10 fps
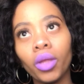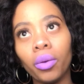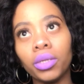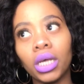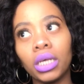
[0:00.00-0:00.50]

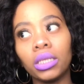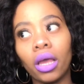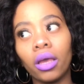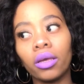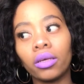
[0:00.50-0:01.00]
what was I
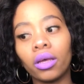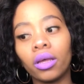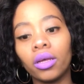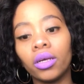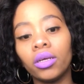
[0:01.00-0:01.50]
saying?
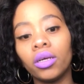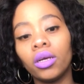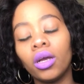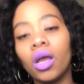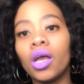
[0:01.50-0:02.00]

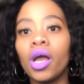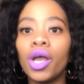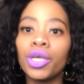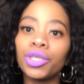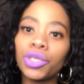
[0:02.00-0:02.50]

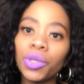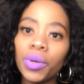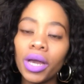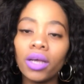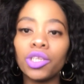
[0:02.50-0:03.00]
So
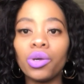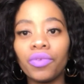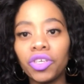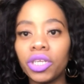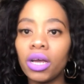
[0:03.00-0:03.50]
yeah, so
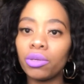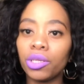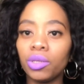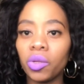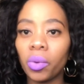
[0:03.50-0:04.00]
eventually I was
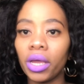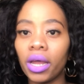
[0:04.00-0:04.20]
losing weight,